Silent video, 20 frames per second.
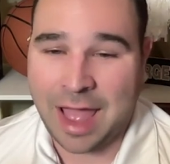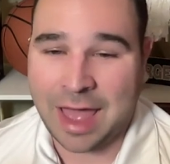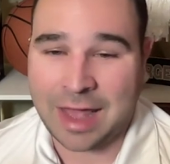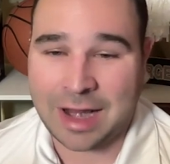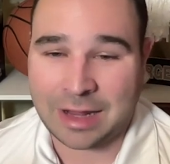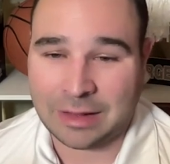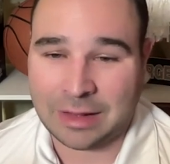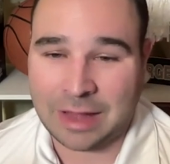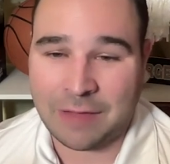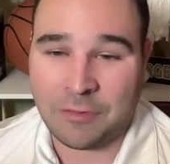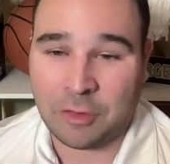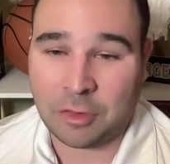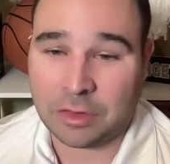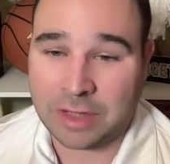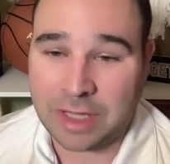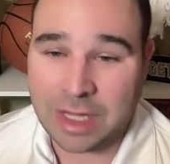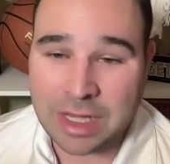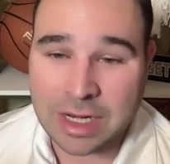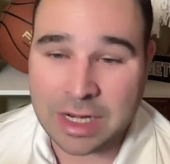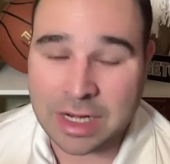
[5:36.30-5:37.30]
at a level
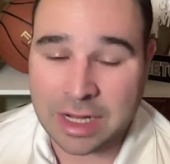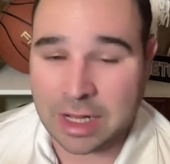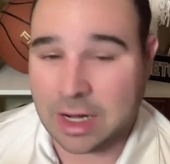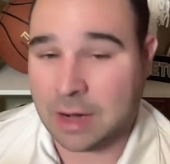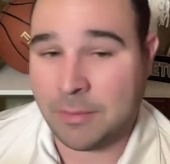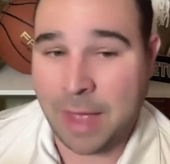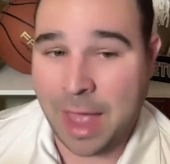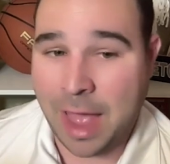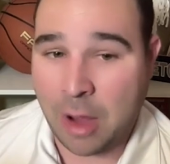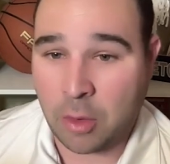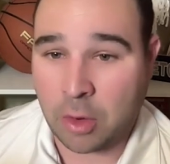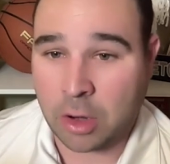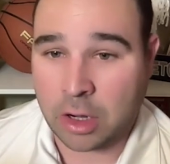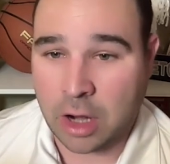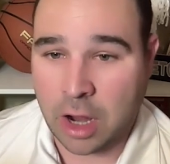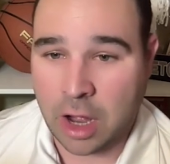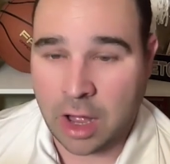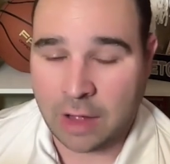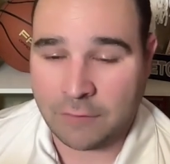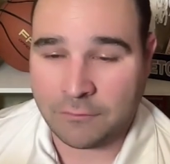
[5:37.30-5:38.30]
needed in a power
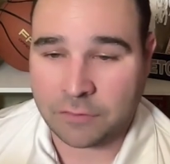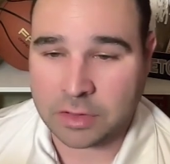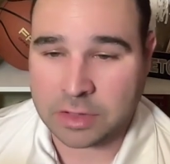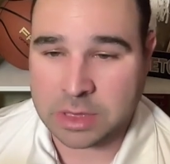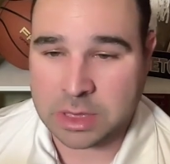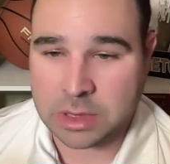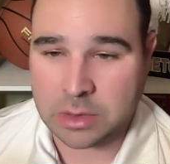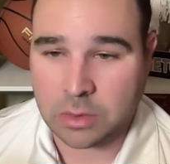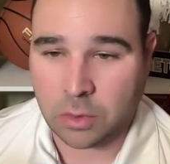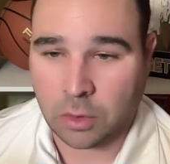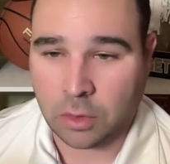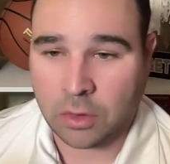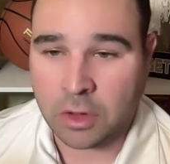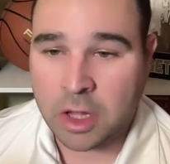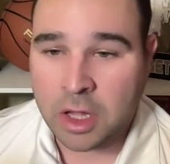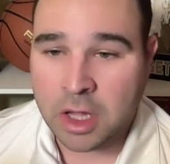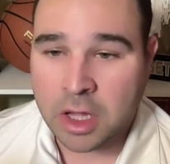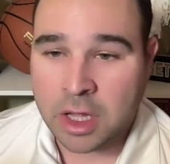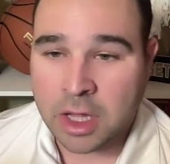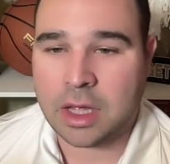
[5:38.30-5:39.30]
conference school.
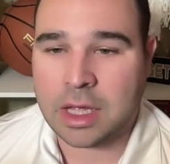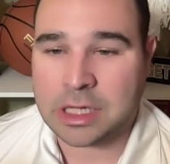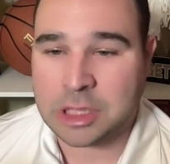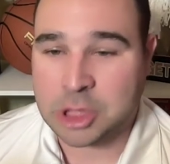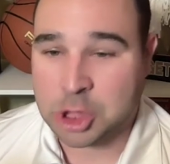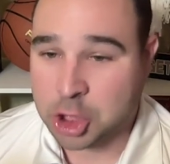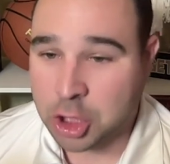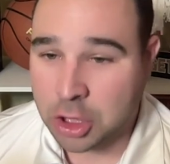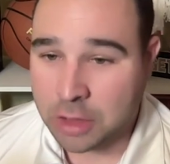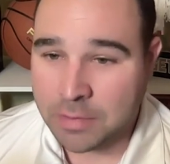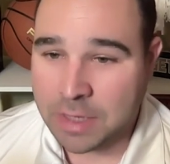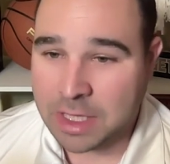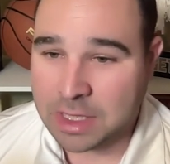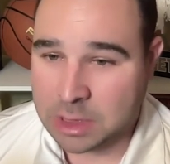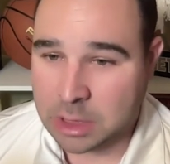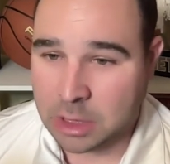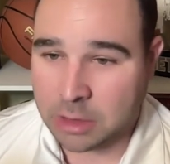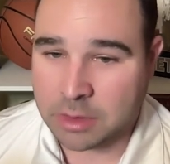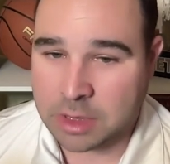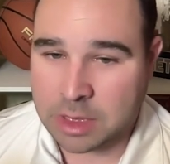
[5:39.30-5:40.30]
He should be
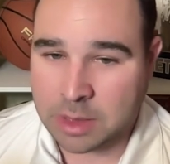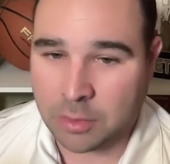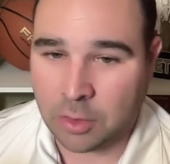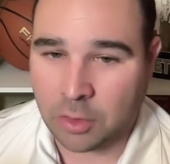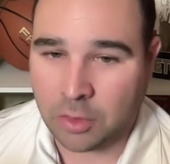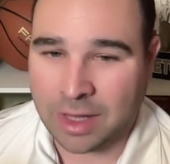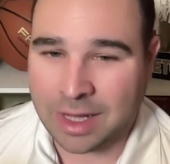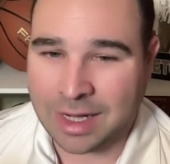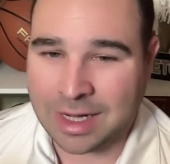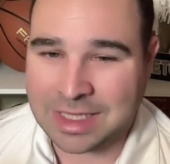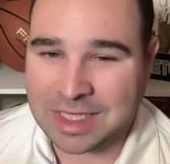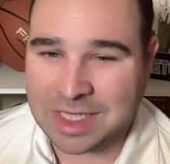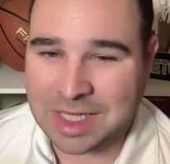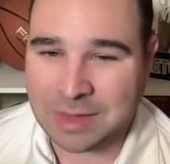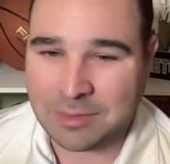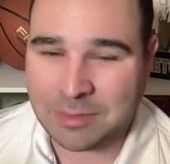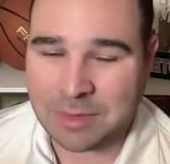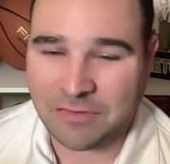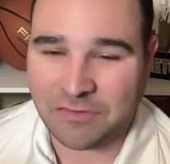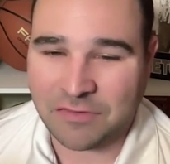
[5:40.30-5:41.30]
serviceable in a
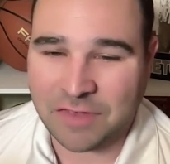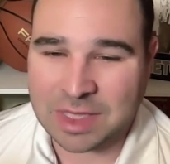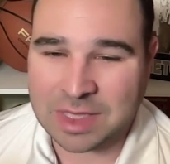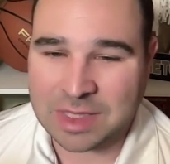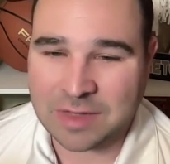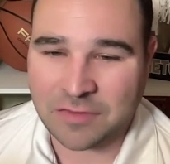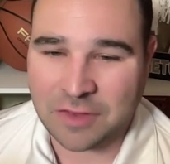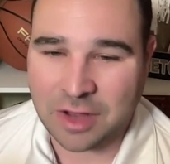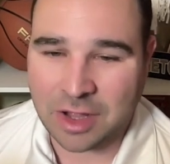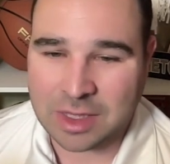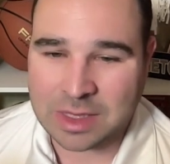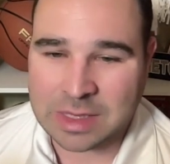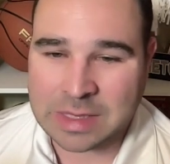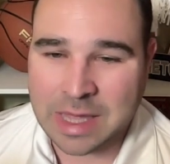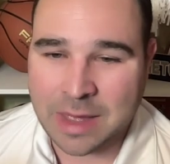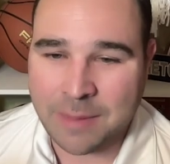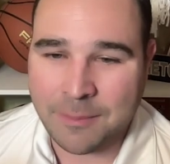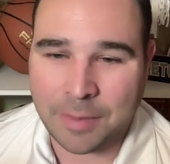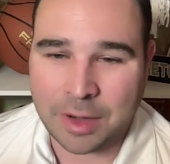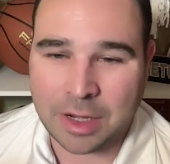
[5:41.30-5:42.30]
team defensive
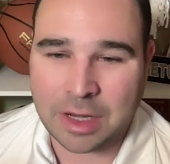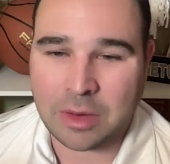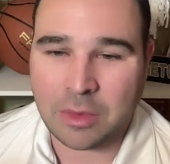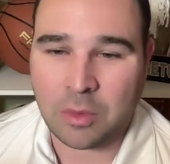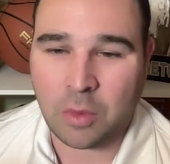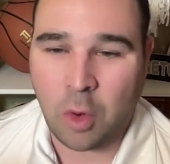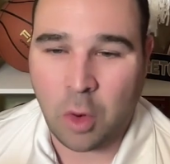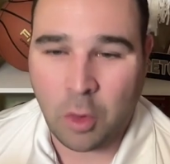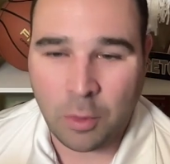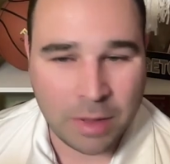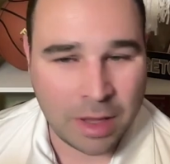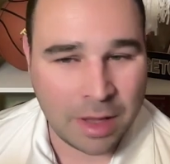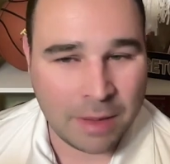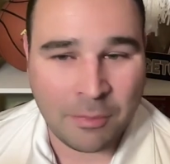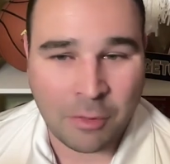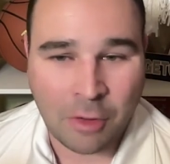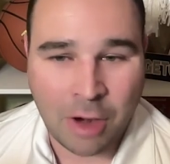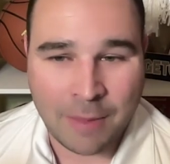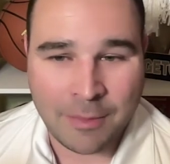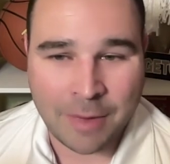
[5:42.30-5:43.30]
concept, but he won't be a
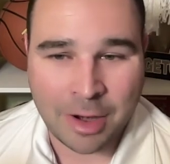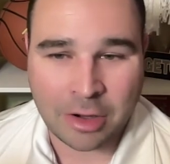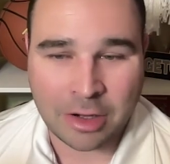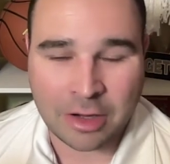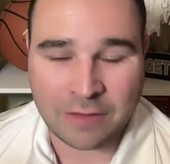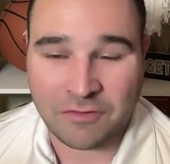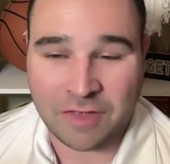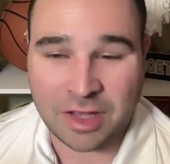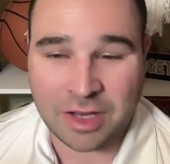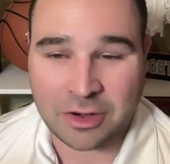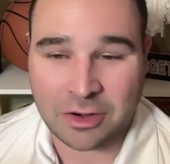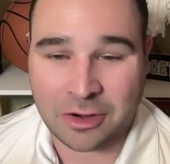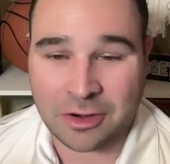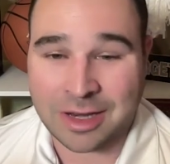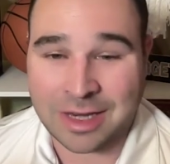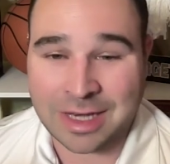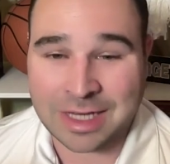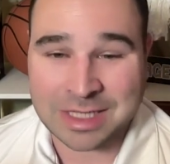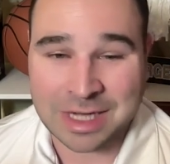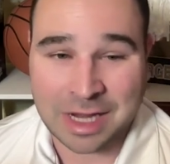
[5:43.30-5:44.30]
primary defender
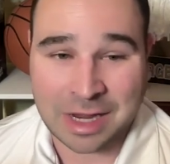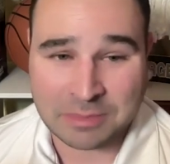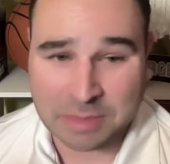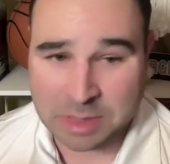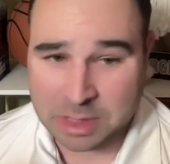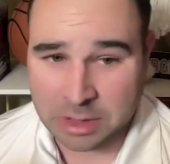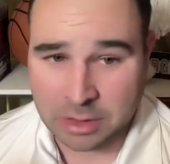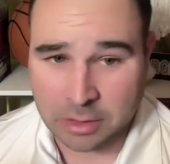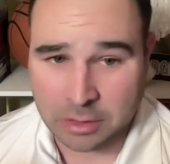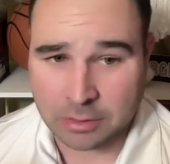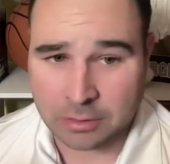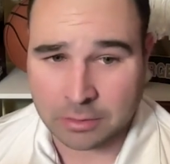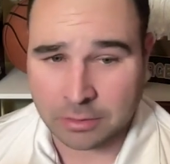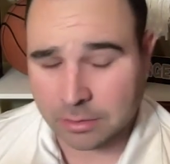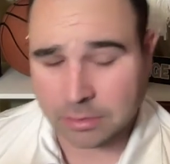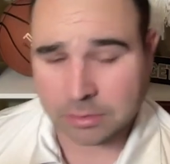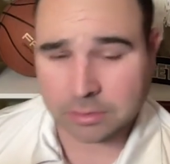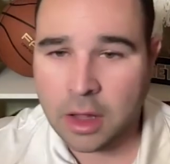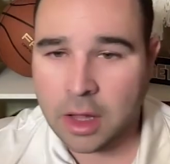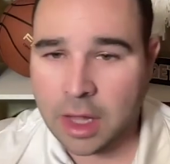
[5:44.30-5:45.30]
anytime soon.
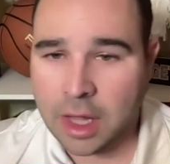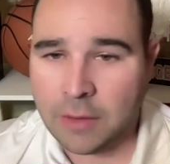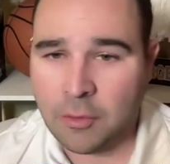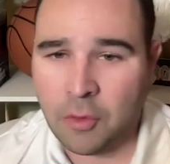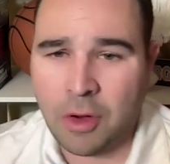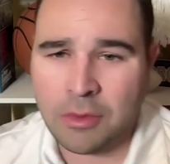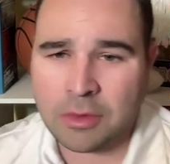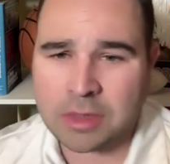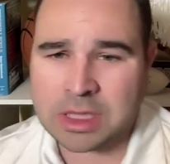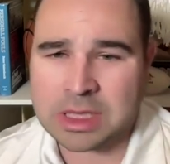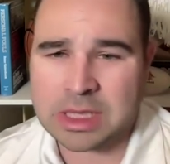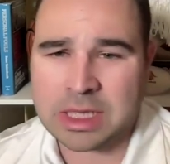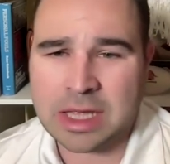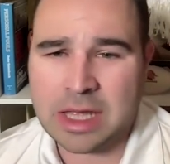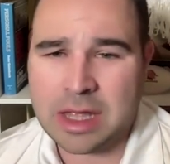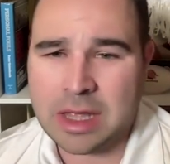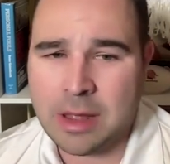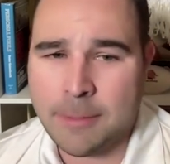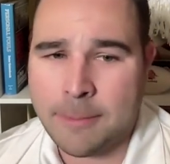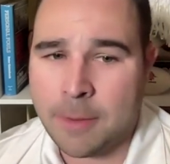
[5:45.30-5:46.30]
And what was
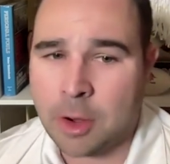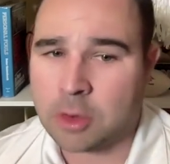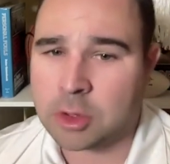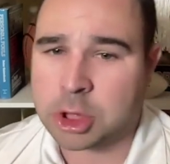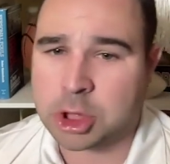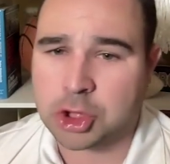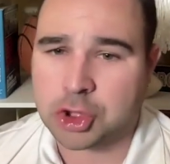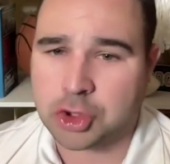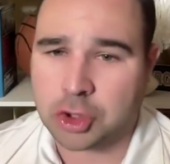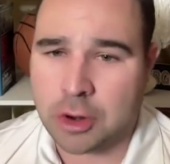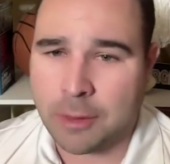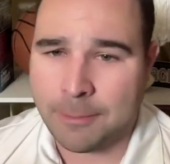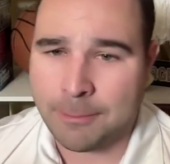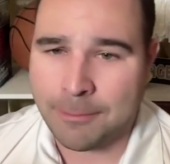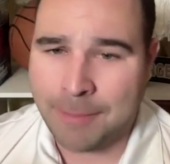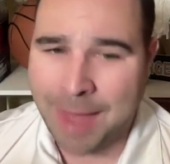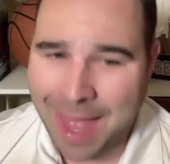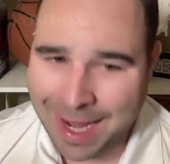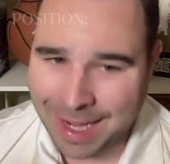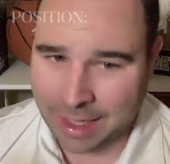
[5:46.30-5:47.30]
the most
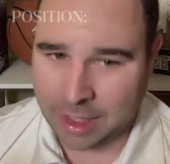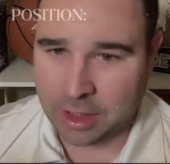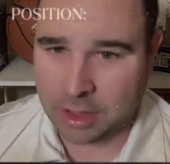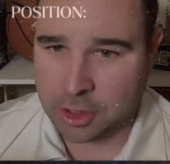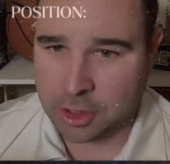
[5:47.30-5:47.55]
dramatic